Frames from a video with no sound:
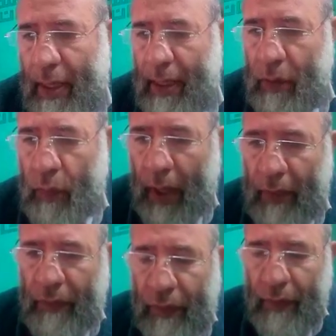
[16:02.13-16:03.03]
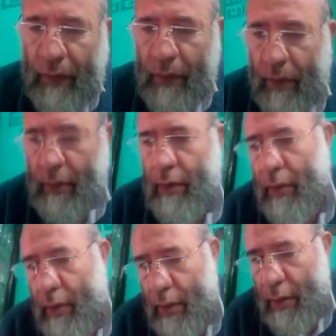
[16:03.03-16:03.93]
and wife,
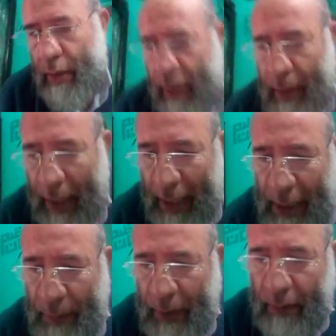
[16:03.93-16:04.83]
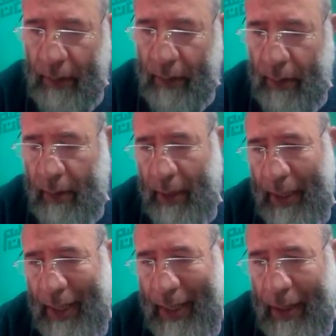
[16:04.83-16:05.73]
the husband
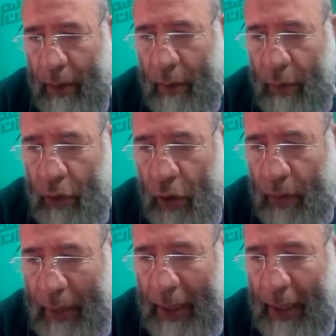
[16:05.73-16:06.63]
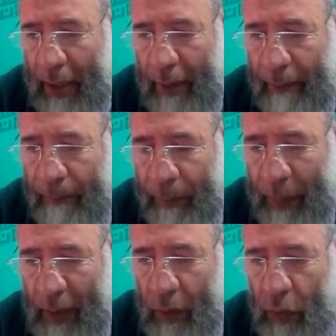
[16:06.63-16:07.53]
normal,
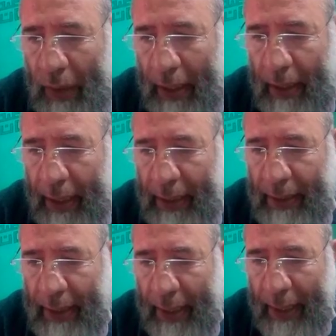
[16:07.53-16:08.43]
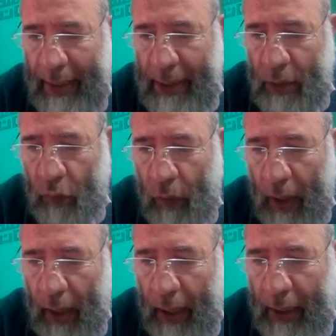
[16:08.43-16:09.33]
you can write
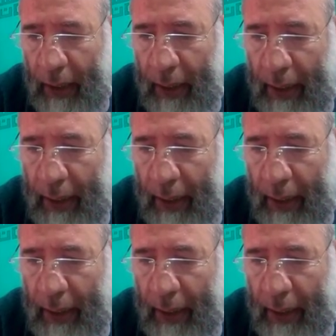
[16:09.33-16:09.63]
XY